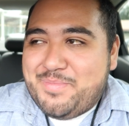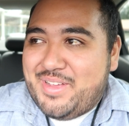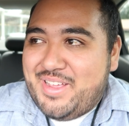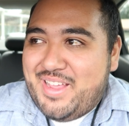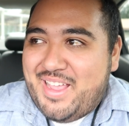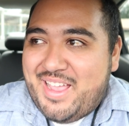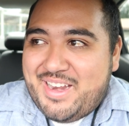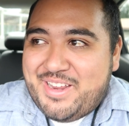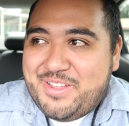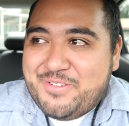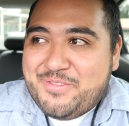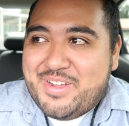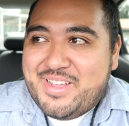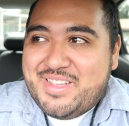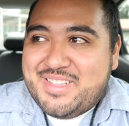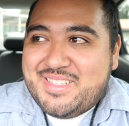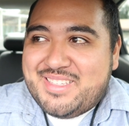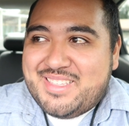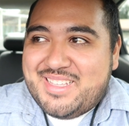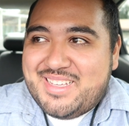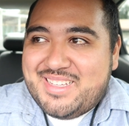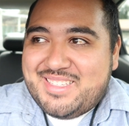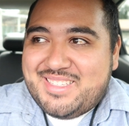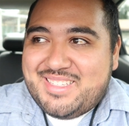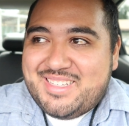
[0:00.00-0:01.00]
But
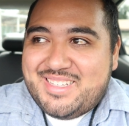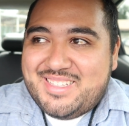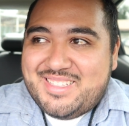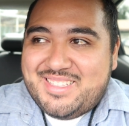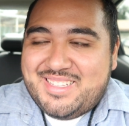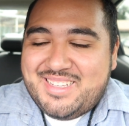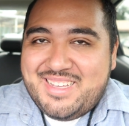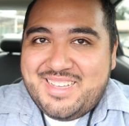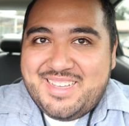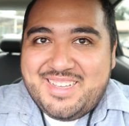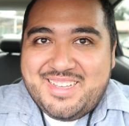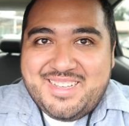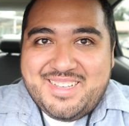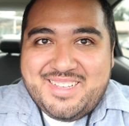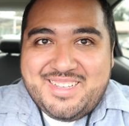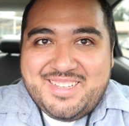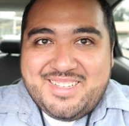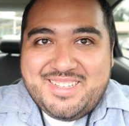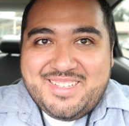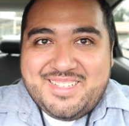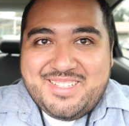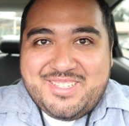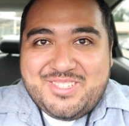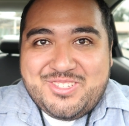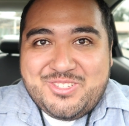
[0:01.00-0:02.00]
anyways, this is
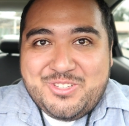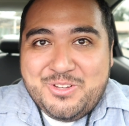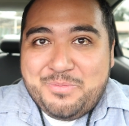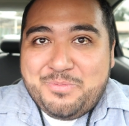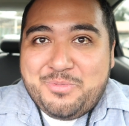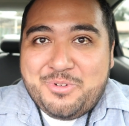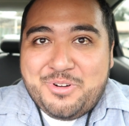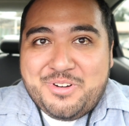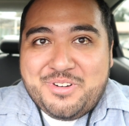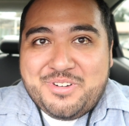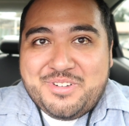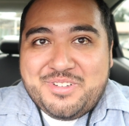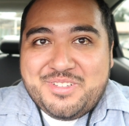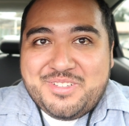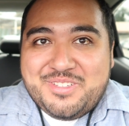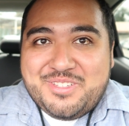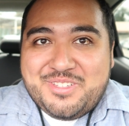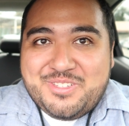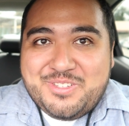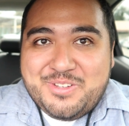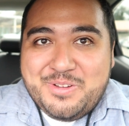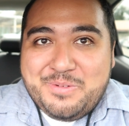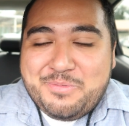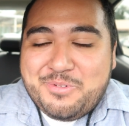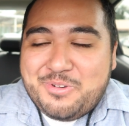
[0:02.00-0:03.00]

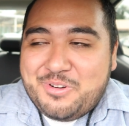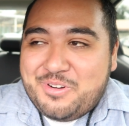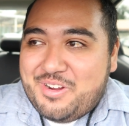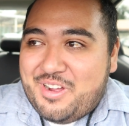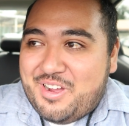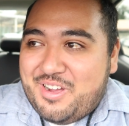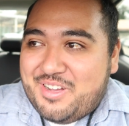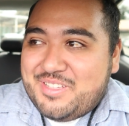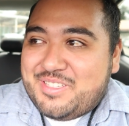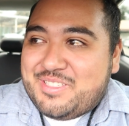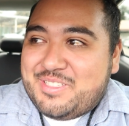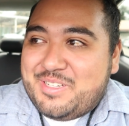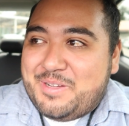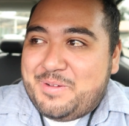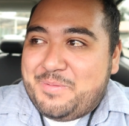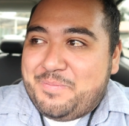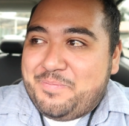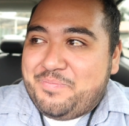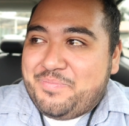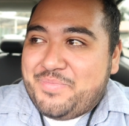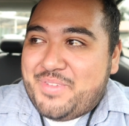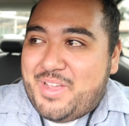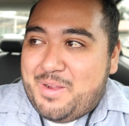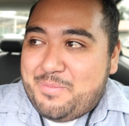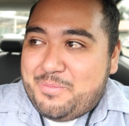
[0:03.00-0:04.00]
super
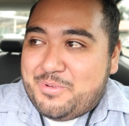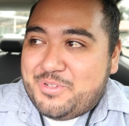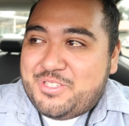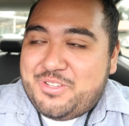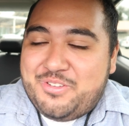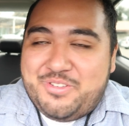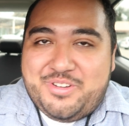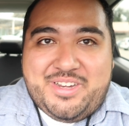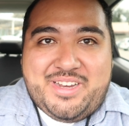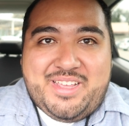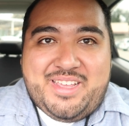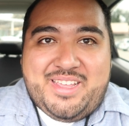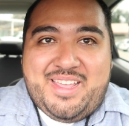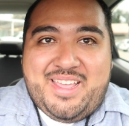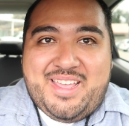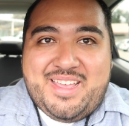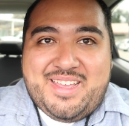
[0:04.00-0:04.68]
awesome opportunity,